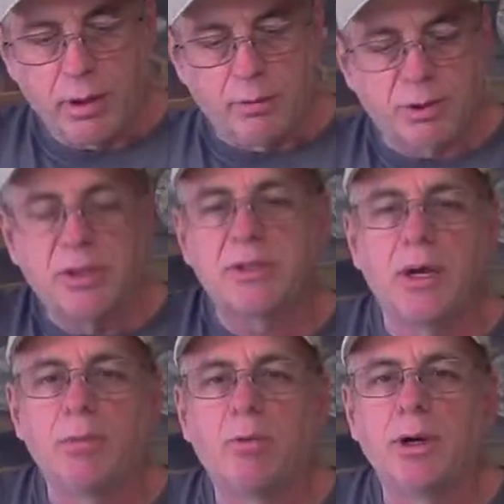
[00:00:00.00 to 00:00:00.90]
But this
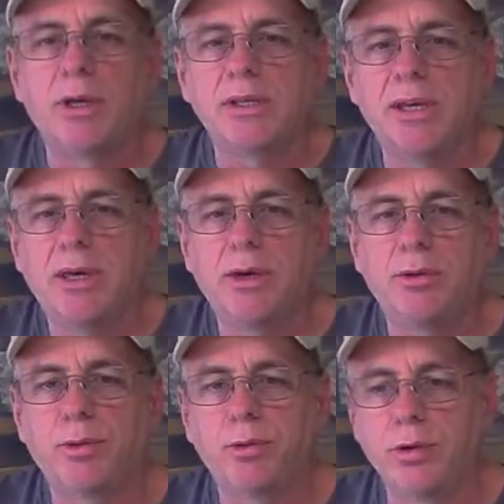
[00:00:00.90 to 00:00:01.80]
time I want to take
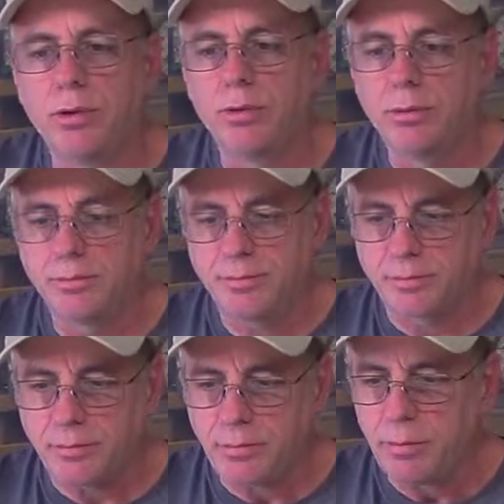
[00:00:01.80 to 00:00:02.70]
you through
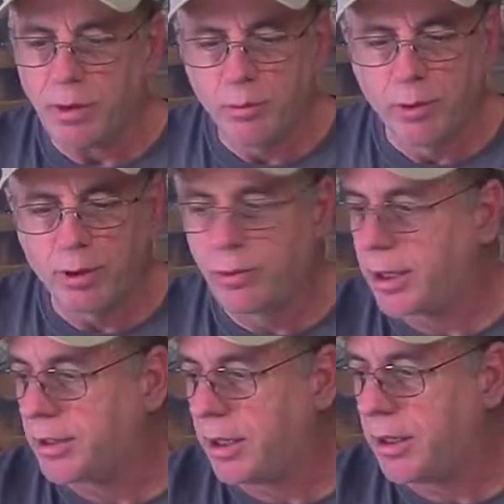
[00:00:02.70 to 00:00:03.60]
real
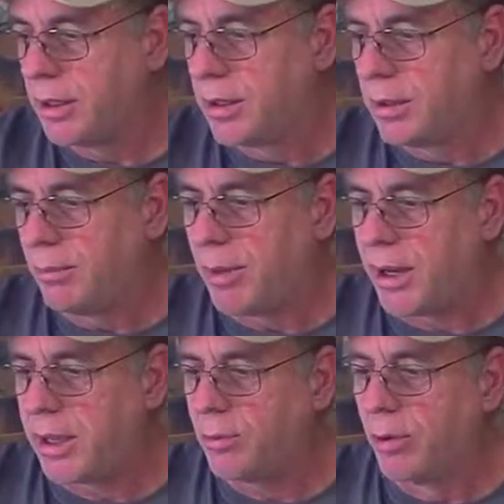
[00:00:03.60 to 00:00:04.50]
quickly
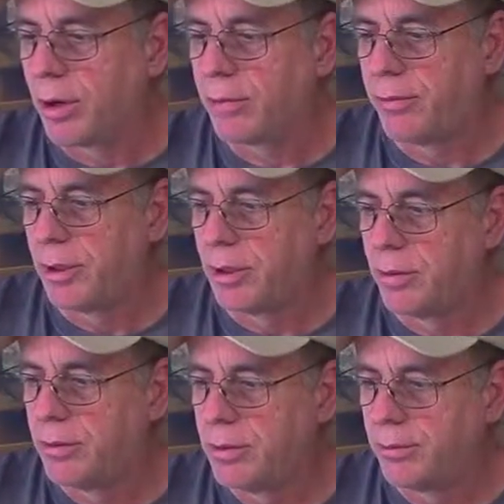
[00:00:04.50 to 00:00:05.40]
my
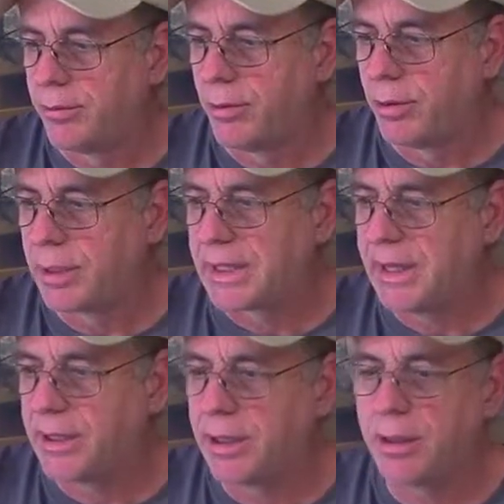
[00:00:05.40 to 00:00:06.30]
workflow for
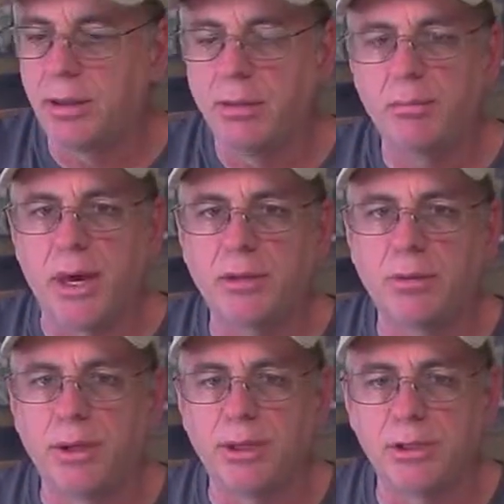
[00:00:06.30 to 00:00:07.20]
getting
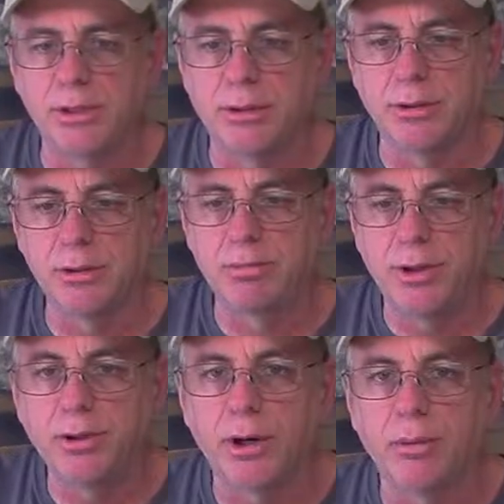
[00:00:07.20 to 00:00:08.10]
metal miniatures,
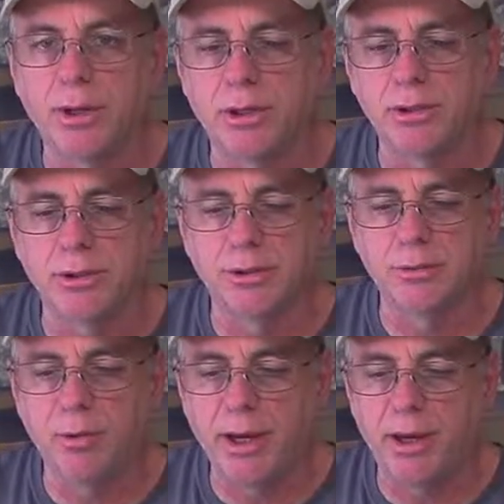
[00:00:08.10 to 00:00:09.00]
pewter
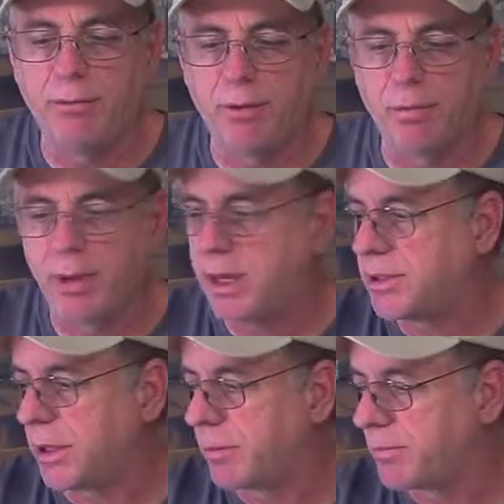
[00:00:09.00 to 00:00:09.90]
miniatures, ready for
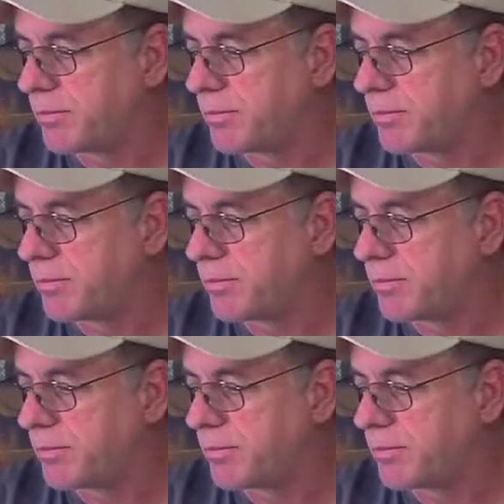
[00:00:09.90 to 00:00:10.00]
painting.